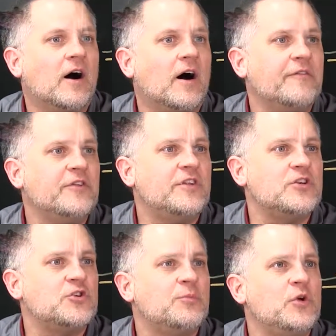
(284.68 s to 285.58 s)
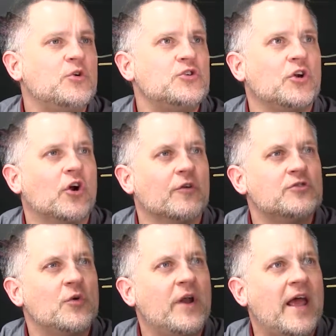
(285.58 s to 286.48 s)
of the distribution curve.
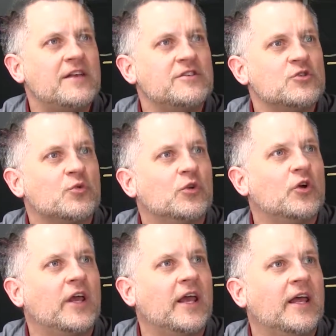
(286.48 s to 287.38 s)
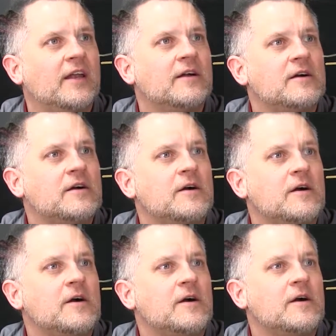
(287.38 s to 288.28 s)
So in essence, we're looking at
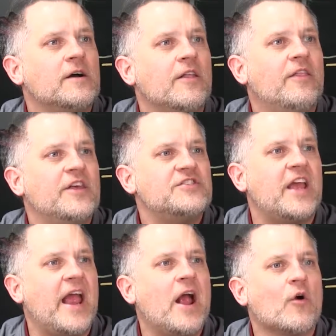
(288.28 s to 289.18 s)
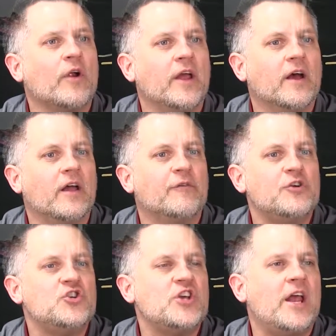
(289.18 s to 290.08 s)
this area. If
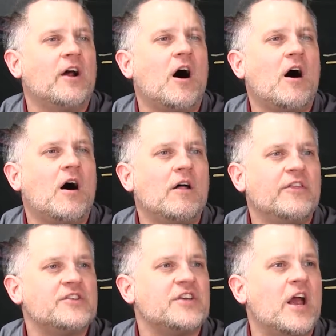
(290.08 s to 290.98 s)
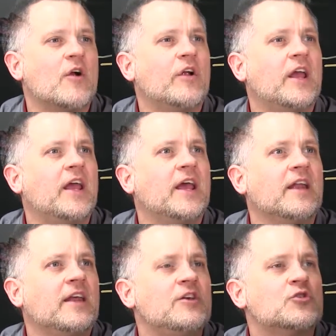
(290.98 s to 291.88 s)
we shade all this area
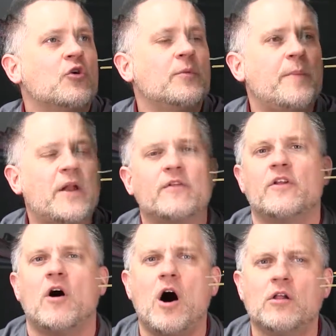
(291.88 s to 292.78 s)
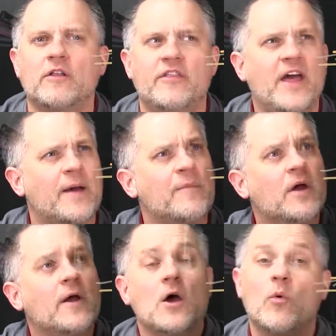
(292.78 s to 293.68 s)
in, he scored better than all of them.
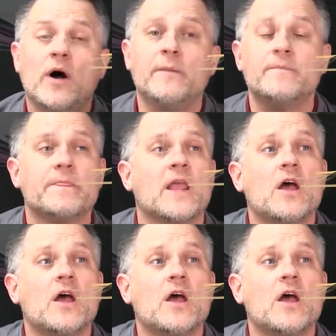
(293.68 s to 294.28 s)
Well,